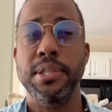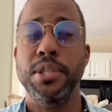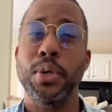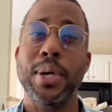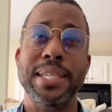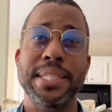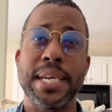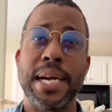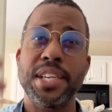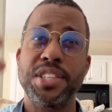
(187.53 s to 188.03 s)
You
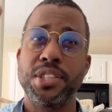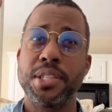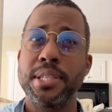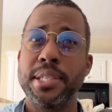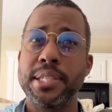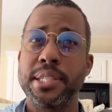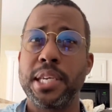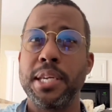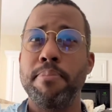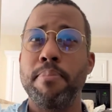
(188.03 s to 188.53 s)
attach the
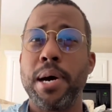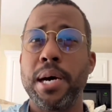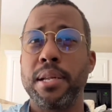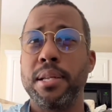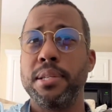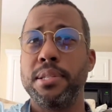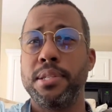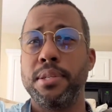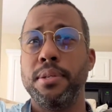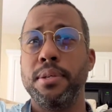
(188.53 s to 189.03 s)
Niskin
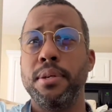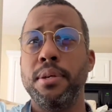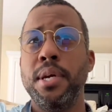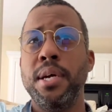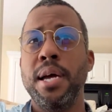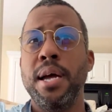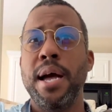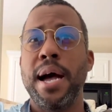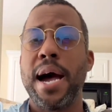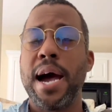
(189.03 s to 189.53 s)
bottle to
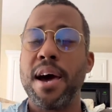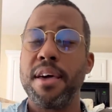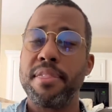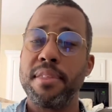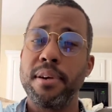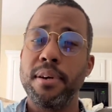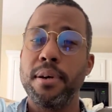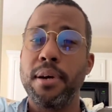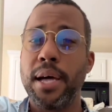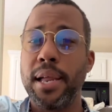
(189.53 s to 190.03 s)

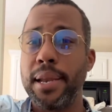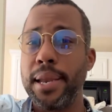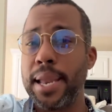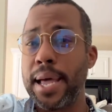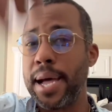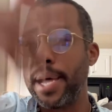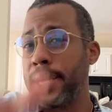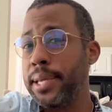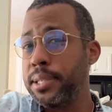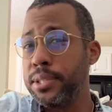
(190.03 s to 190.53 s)
either a
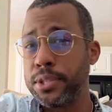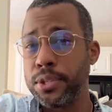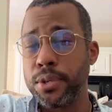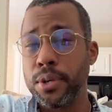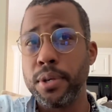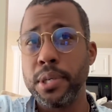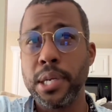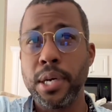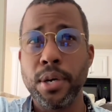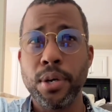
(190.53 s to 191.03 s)
line to
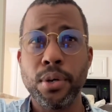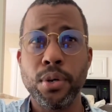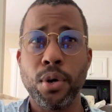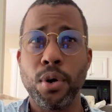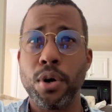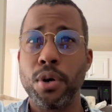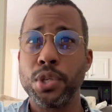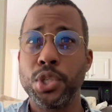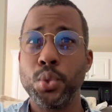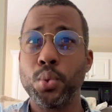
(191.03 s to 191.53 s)
go down
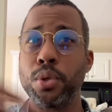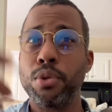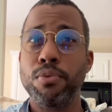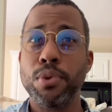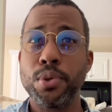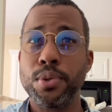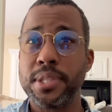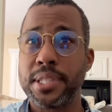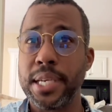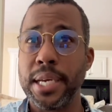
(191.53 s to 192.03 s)
or to a
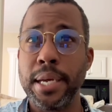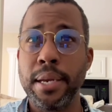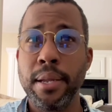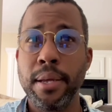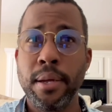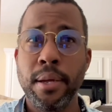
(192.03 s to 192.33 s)
rosette,